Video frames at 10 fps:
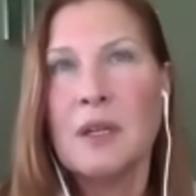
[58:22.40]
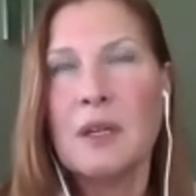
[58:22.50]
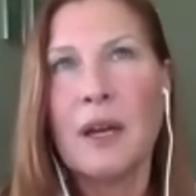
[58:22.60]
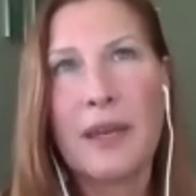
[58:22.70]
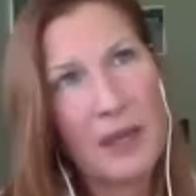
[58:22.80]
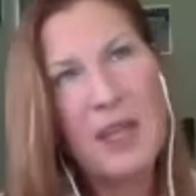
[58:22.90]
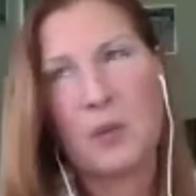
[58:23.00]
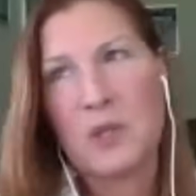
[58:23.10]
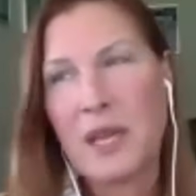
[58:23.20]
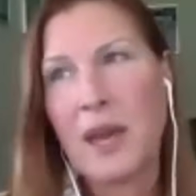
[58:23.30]
I think it
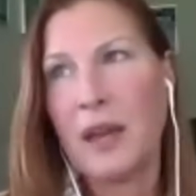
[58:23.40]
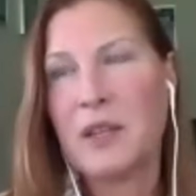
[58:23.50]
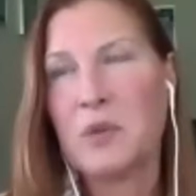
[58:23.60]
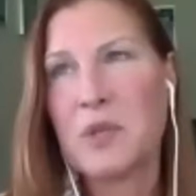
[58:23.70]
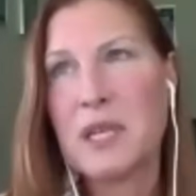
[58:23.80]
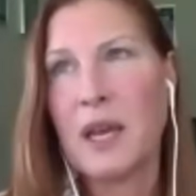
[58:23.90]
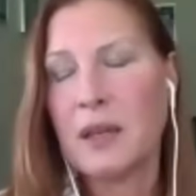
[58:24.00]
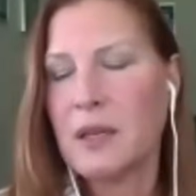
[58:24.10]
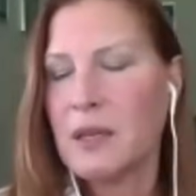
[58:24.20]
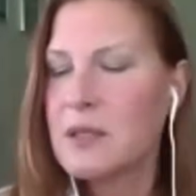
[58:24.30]
was Kate that was
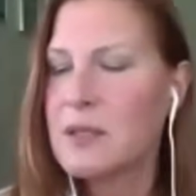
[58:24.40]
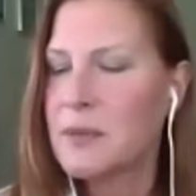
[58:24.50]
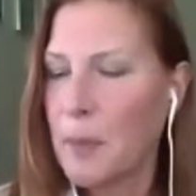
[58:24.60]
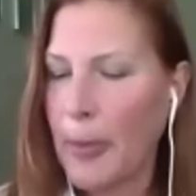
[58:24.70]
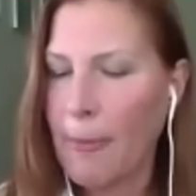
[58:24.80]
saying this.